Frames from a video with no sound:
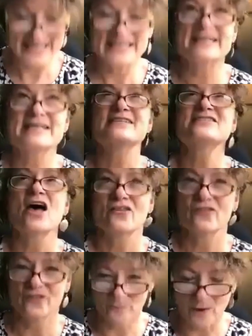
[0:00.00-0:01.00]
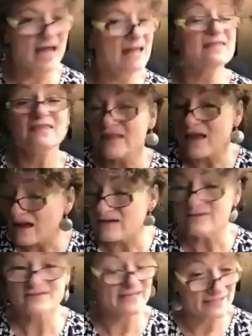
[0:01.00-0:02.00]
It is I
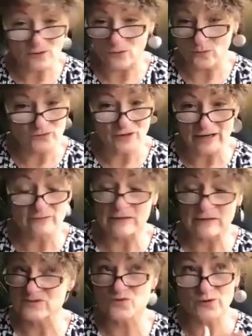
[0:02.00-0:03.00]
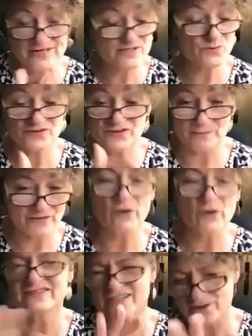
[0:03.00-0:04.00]
love getting older. I was raised with a mother.
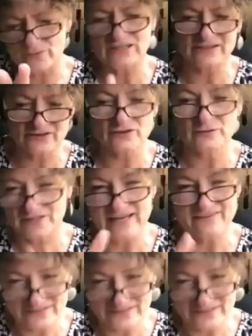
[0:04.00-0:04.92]
I'll tell you what I do, but I have